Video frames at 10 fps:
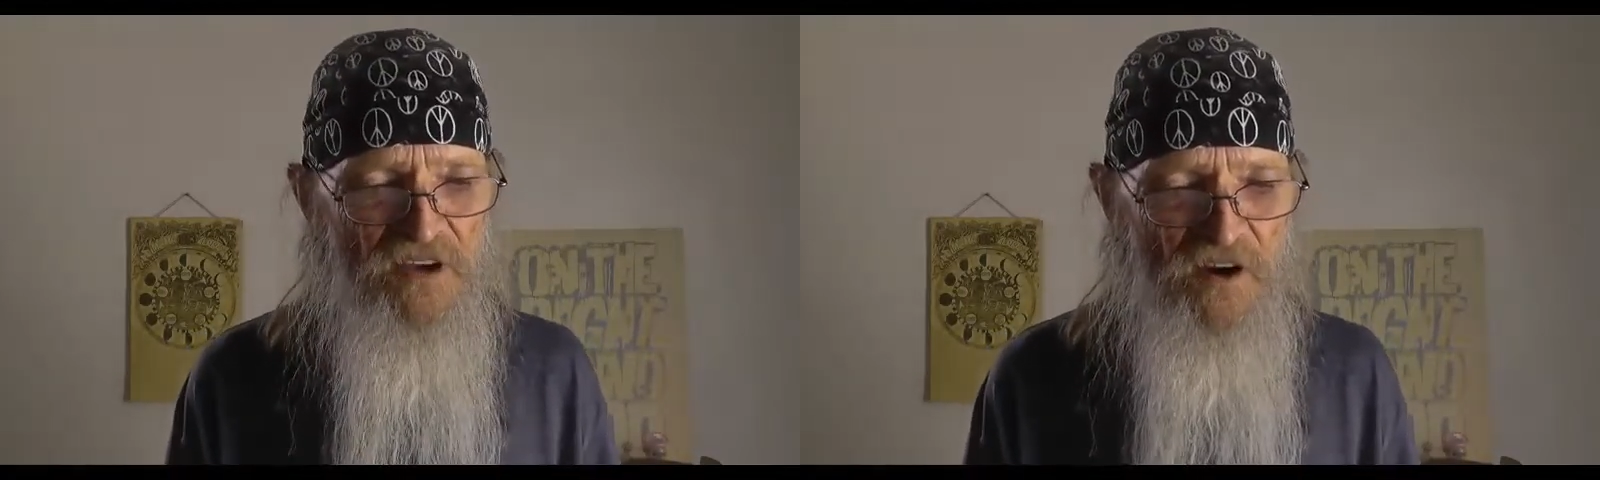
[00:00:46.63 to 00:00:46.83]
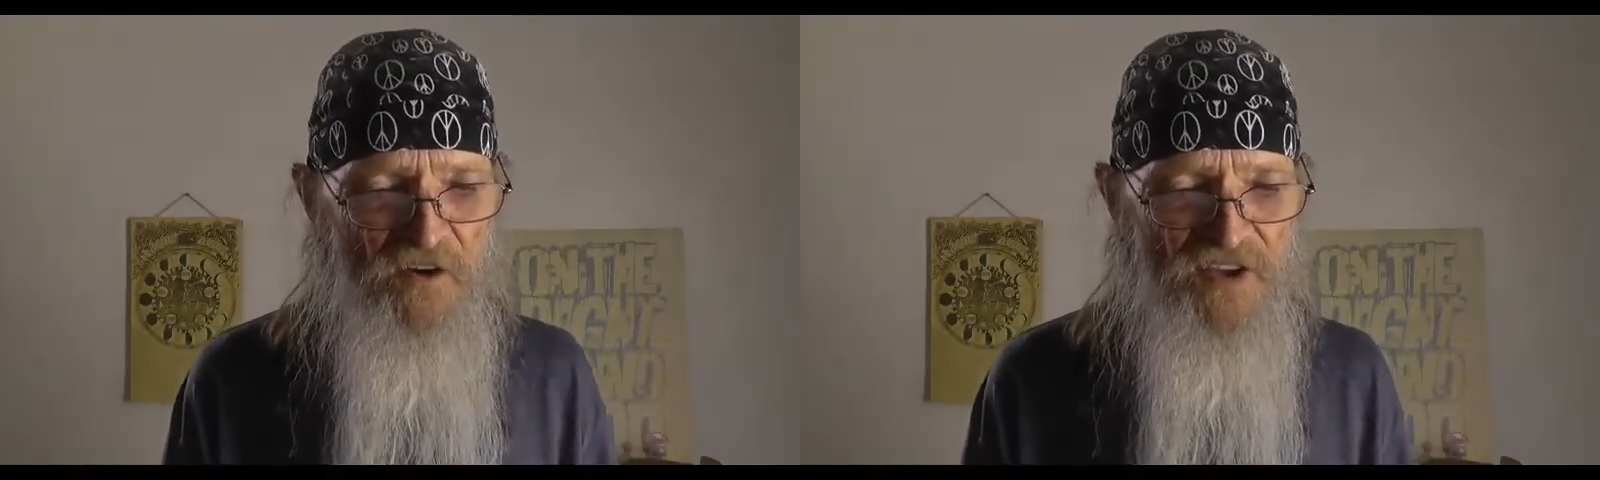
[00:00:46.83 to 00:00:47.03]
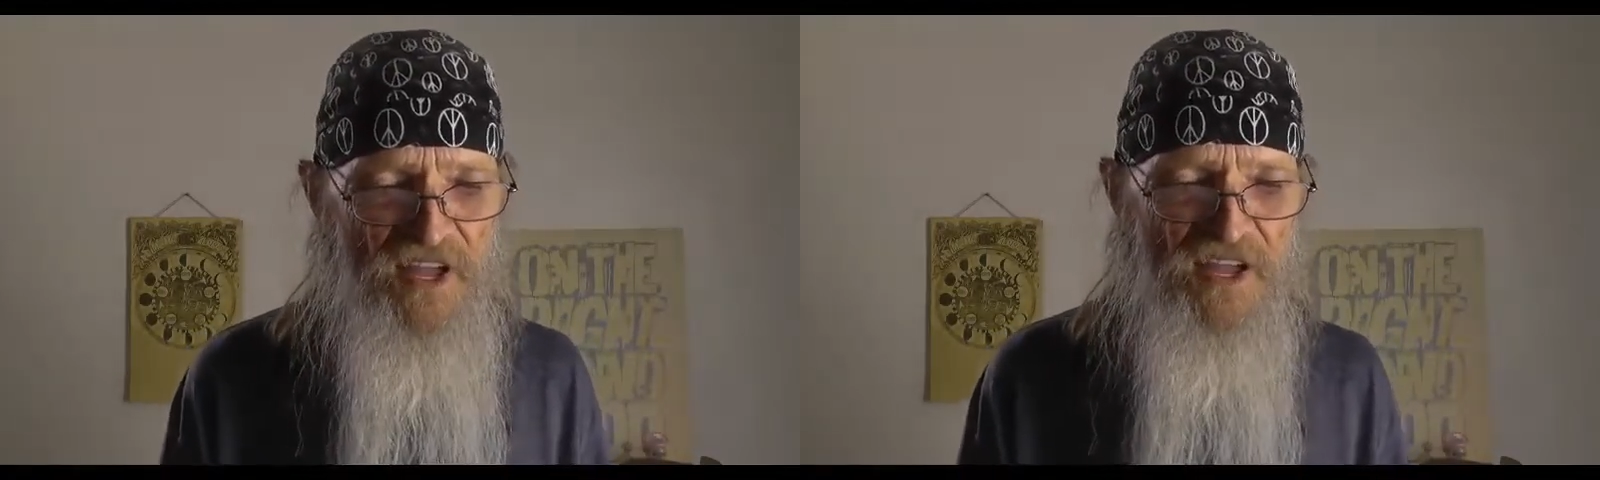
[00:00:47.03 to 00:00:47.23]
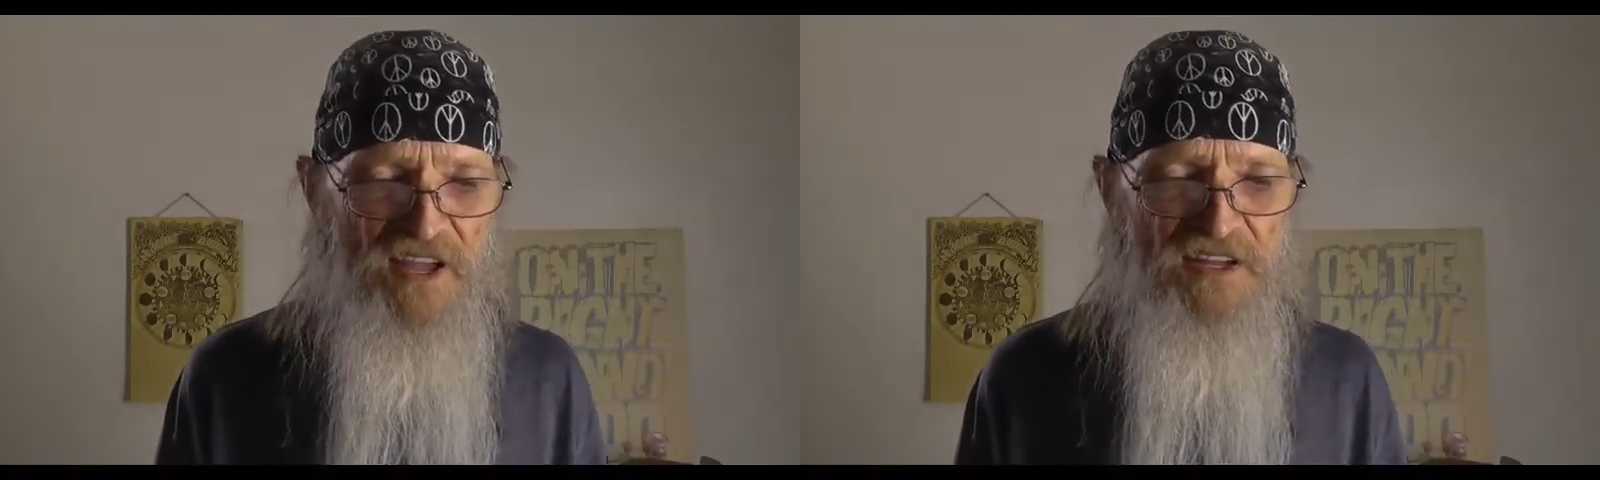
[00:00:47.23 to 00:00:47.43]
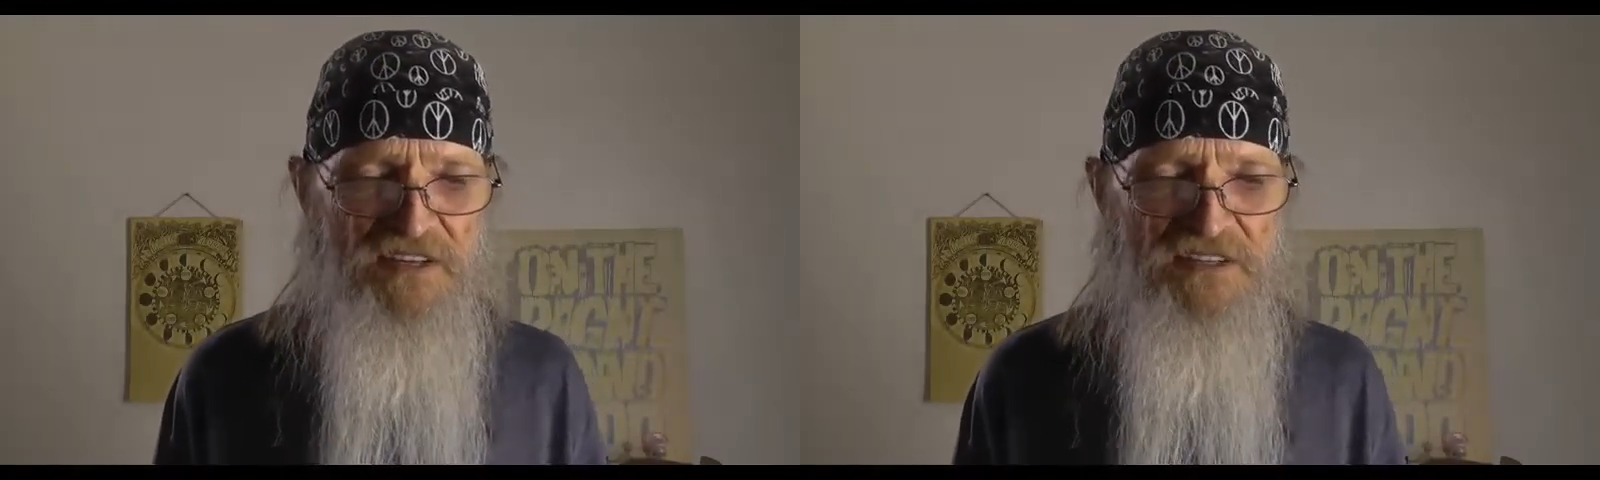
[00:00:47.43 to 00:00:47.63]

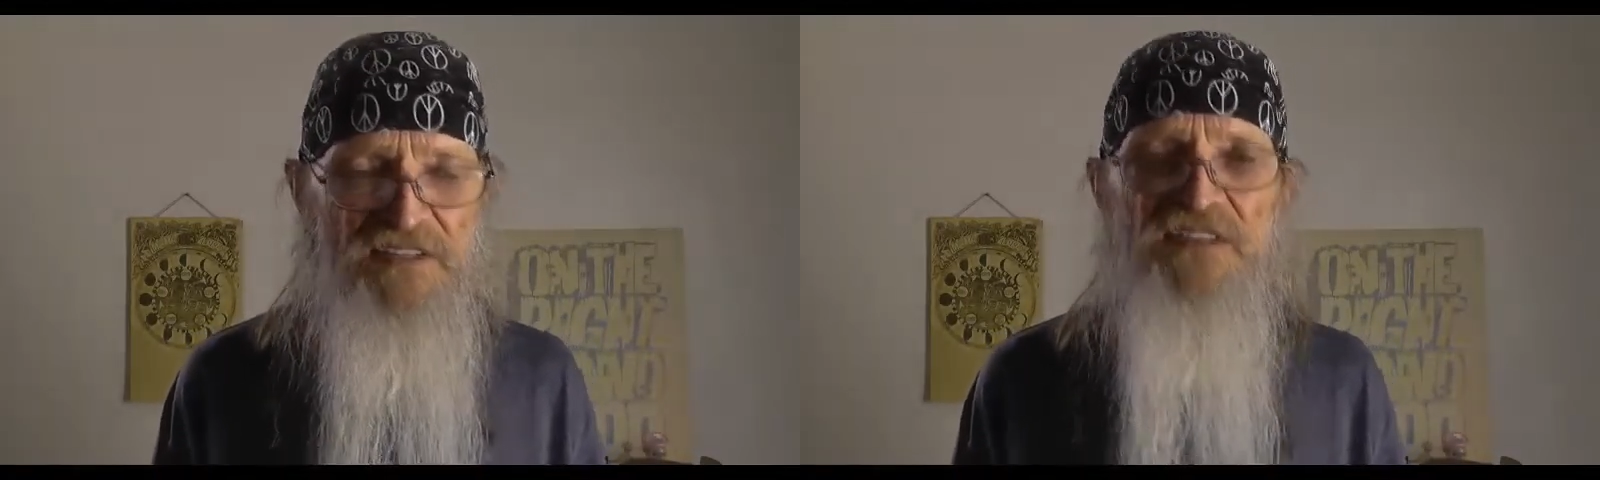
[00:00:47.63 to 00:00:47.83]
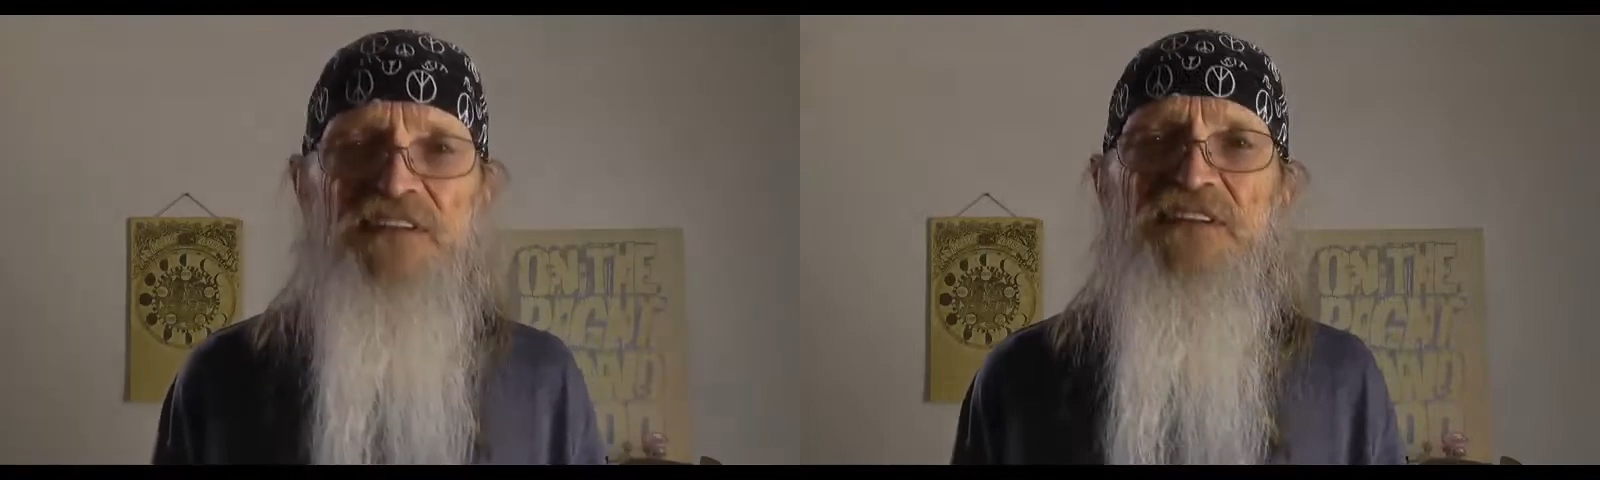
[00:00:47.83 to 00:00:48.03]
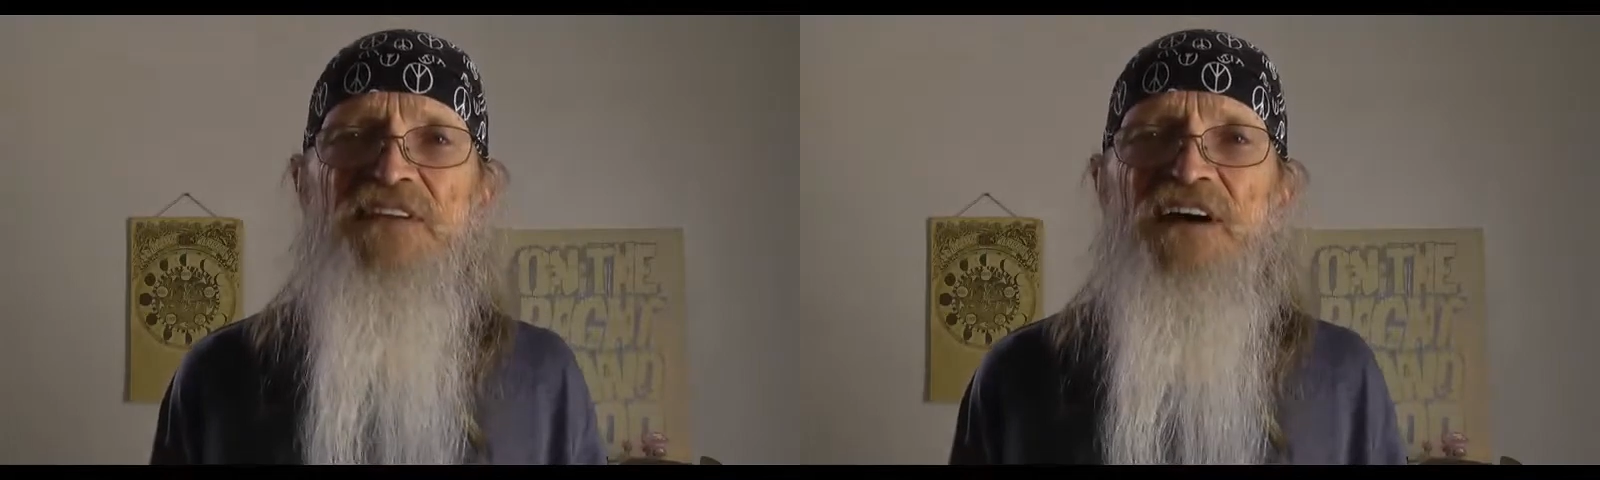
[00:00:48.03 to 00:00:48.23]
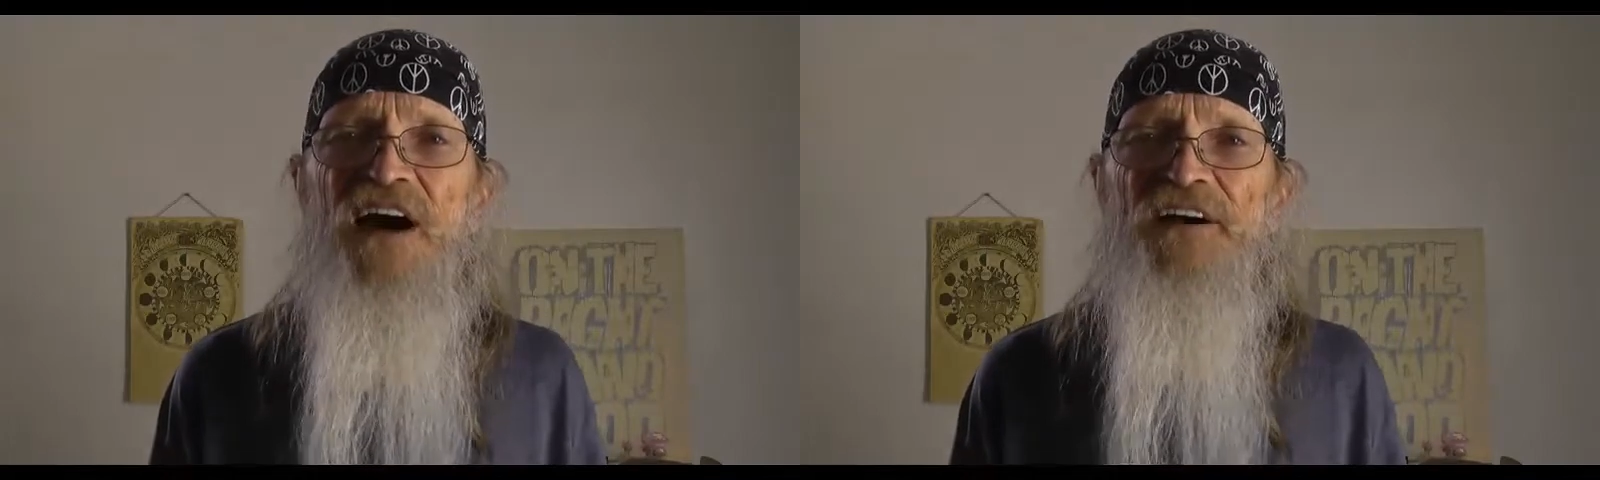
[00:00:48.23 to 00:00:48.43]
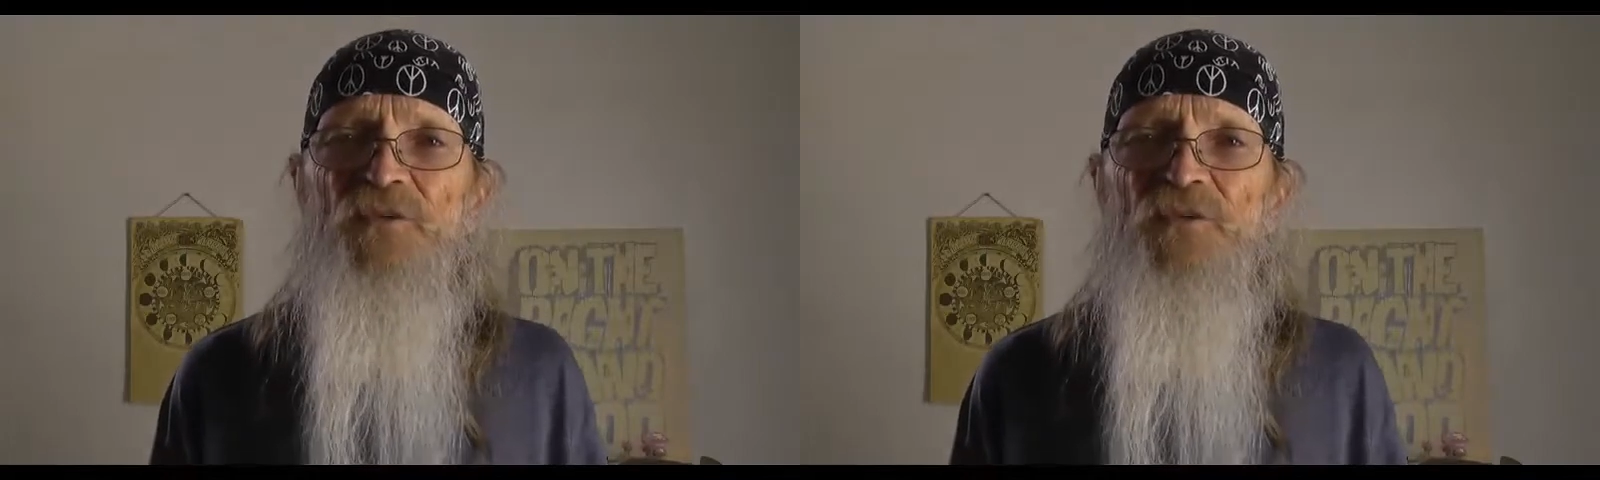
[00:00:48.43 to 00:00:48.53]
Okay, I